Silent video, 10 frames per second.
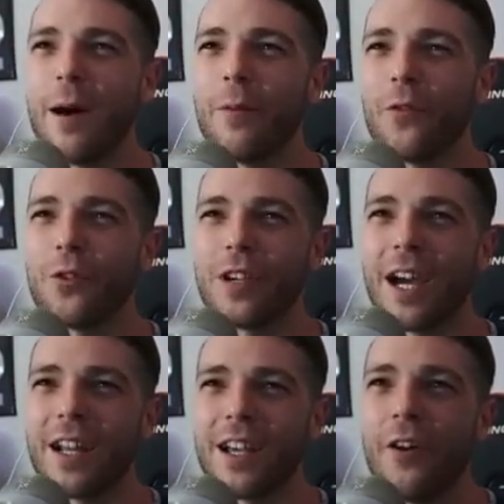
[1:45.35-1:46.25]
before you got to
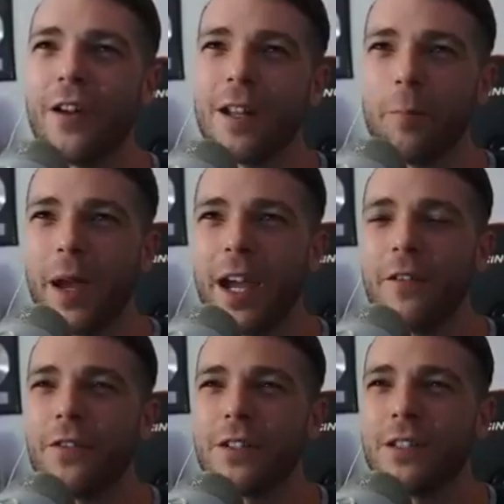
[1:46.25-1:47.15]
go in and pay for
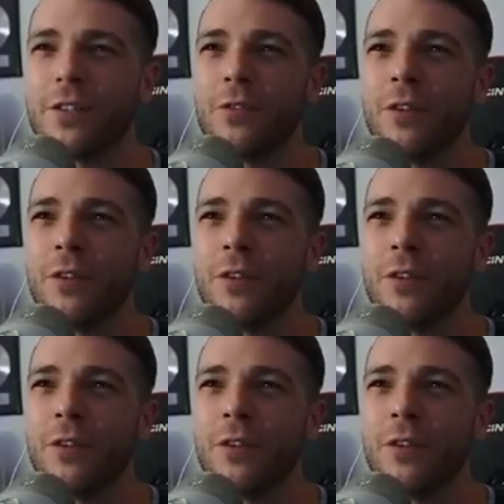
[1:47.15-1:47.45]
two